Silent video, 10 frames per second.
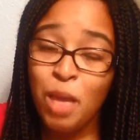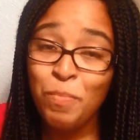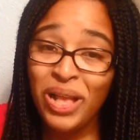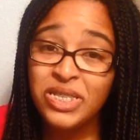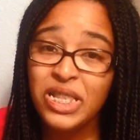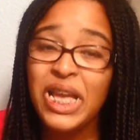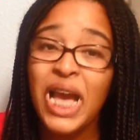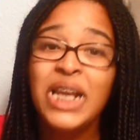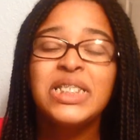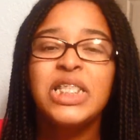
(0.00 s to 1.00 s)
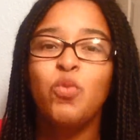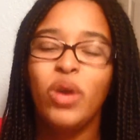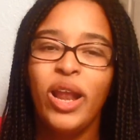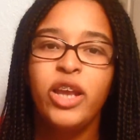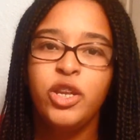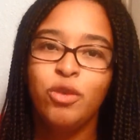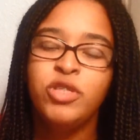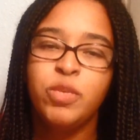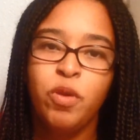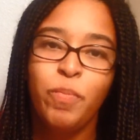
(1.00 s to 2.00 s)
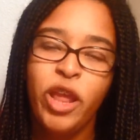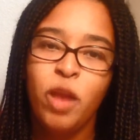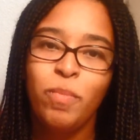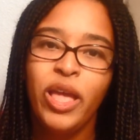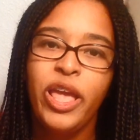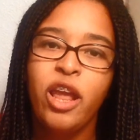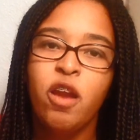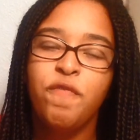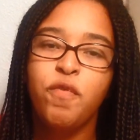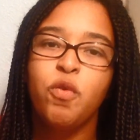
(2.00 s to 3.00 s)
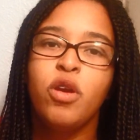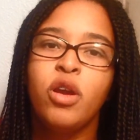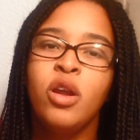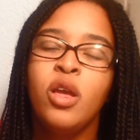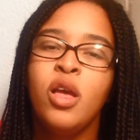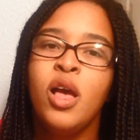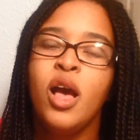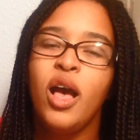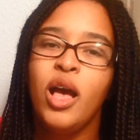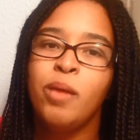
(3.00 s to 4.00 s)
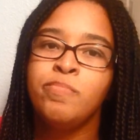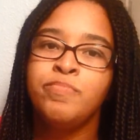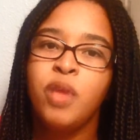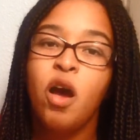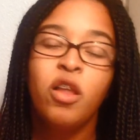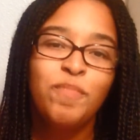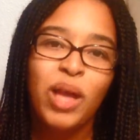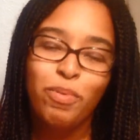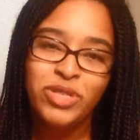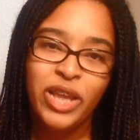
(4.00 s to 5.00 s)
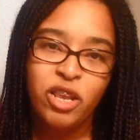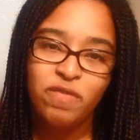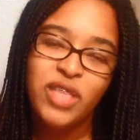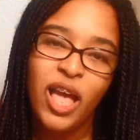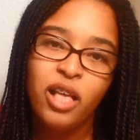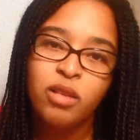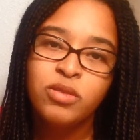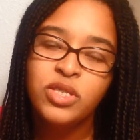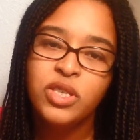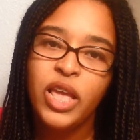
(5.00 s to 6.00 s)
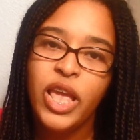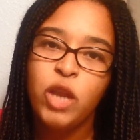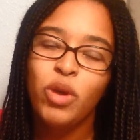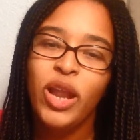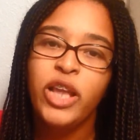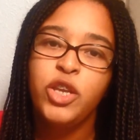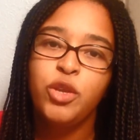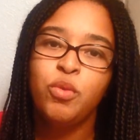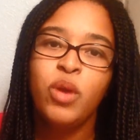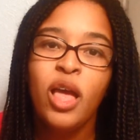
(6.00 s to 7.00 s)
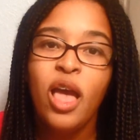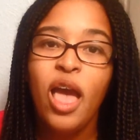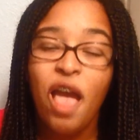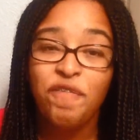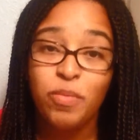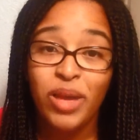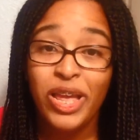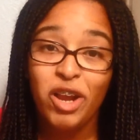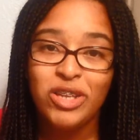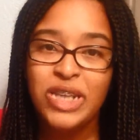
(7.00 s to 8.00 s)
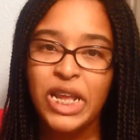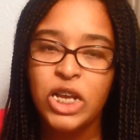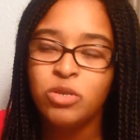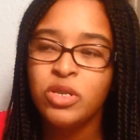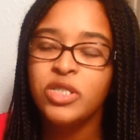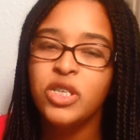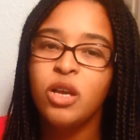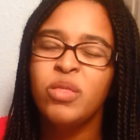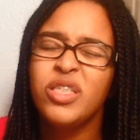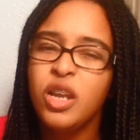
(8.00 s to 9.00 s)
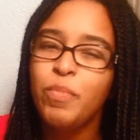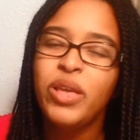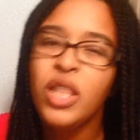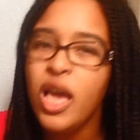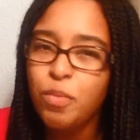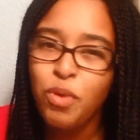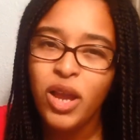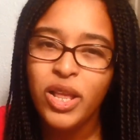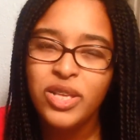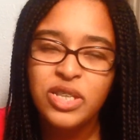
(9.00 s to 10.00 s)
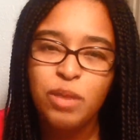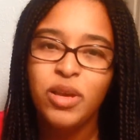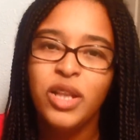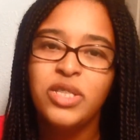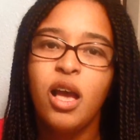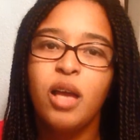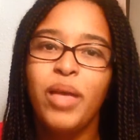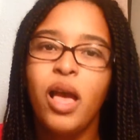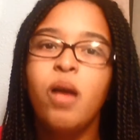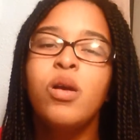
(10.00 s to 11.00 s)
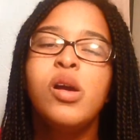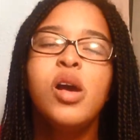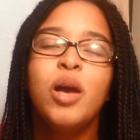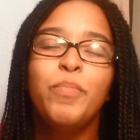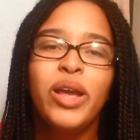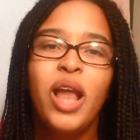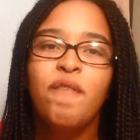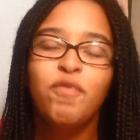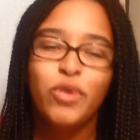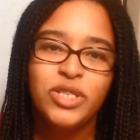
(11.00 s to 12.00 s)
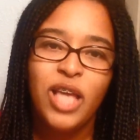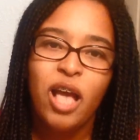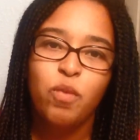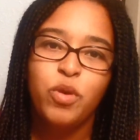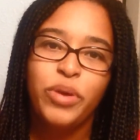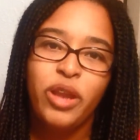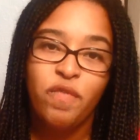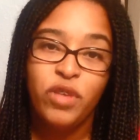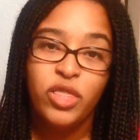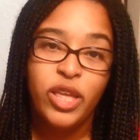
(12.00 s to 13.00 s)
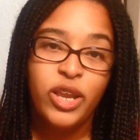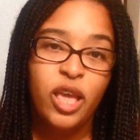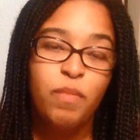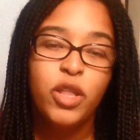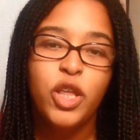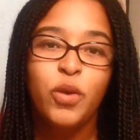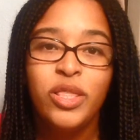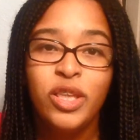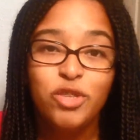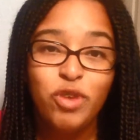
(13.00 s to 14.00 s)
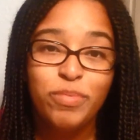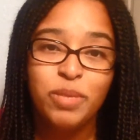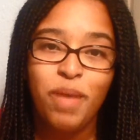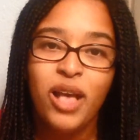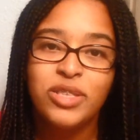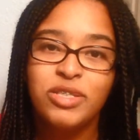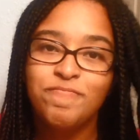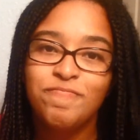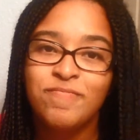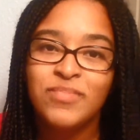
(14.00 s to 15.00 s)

and basically, honestly, what I do to prepare my hair for all of my protective styles, and what I do after my hair is down. So there's going to be a lot of products that I'm going to talk about, but of course I will put everything down below in the description box.